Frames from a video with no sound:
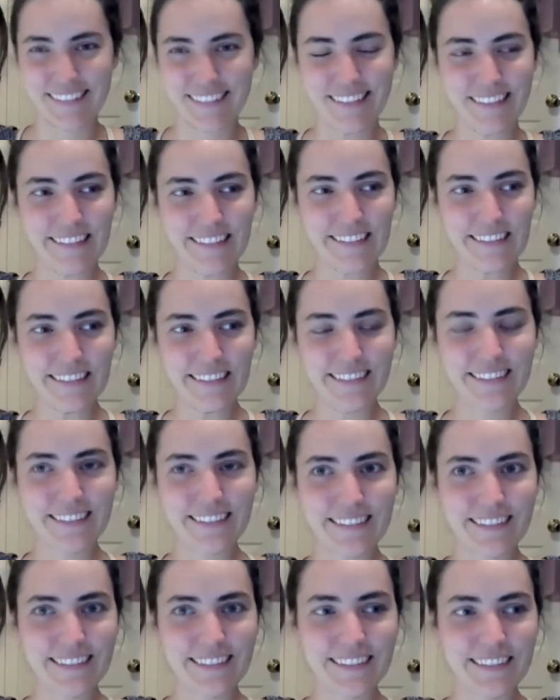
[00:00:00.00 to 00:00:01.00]

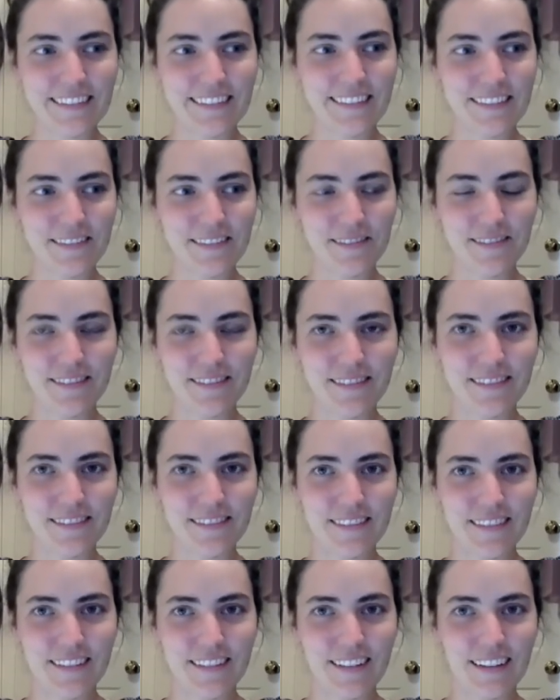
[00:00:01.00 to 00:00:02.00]

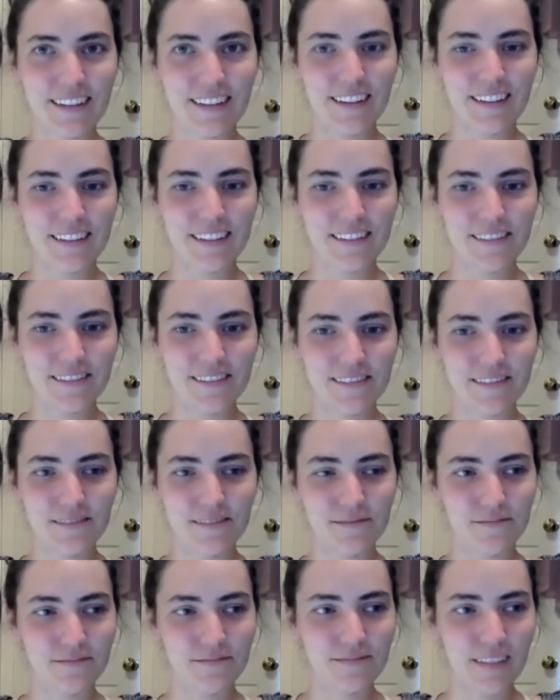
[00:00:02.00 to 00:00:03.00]

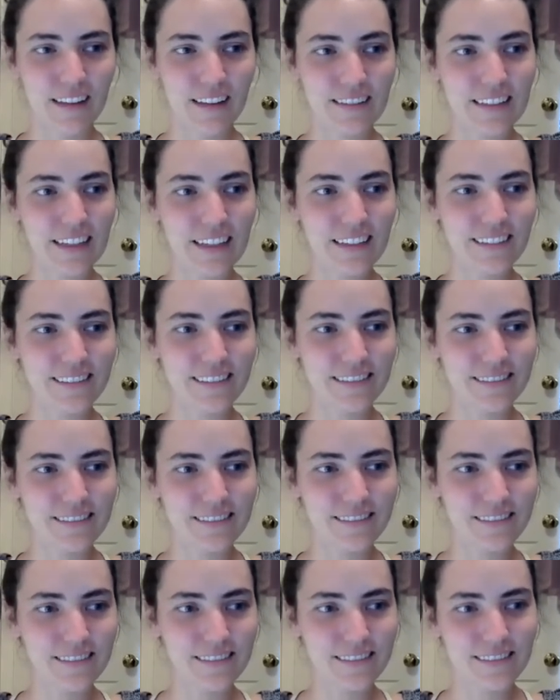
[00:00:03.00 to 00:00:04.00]

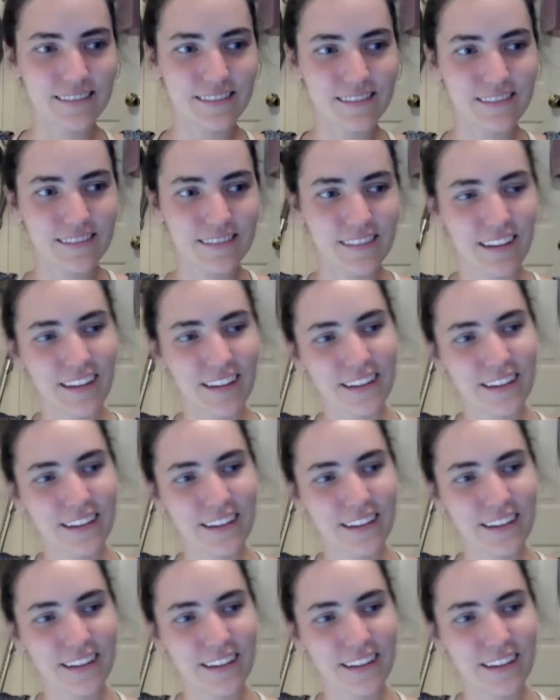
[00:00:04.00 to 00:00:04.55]
This person isn't speaking.